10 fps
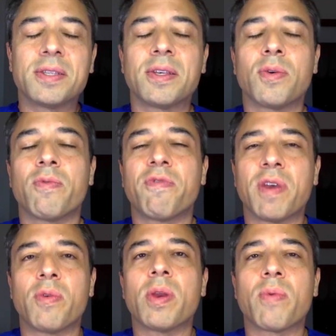is a
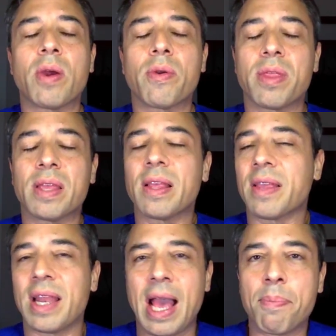very rare thing that
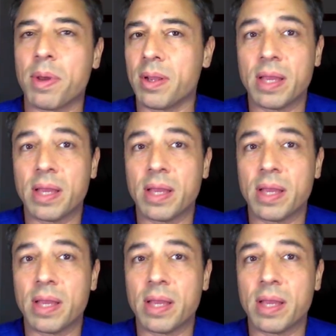can happen.